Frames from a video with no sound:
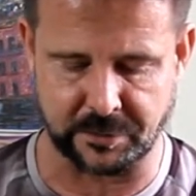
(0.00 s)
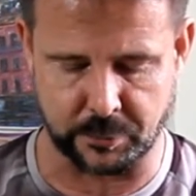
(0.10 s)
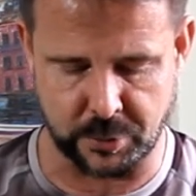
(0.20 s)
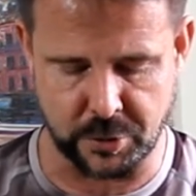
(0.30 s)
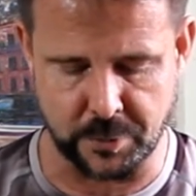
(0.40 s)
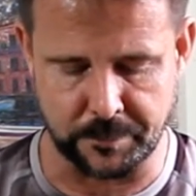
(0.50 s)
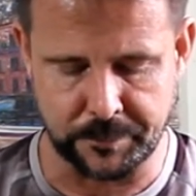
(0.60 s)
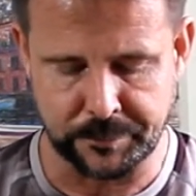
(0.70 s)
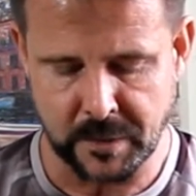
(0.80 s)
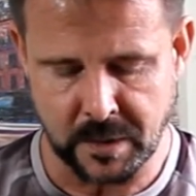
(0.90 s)
room
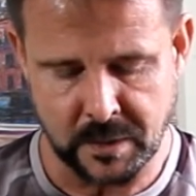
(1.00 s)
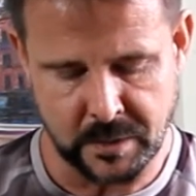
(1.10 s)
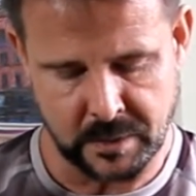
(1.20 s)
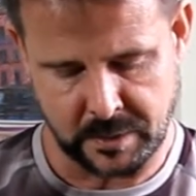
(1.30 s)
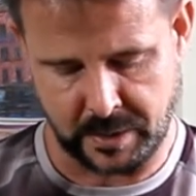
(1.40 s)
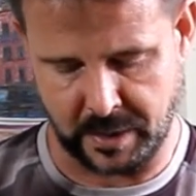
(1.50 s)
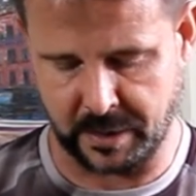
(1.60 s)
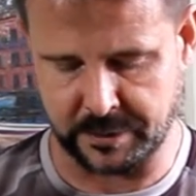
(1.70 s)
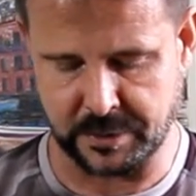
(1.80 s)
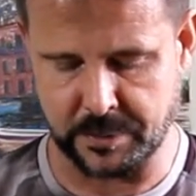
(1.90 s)

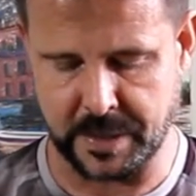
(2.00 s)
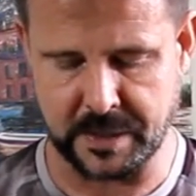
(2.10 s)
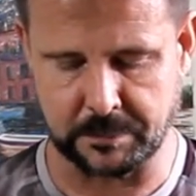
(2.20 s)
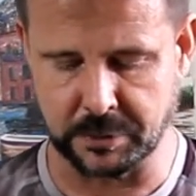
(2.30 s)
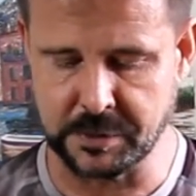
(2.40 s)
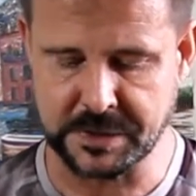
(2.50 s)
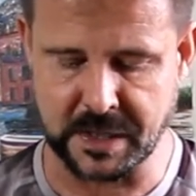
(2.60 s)
and you end up losing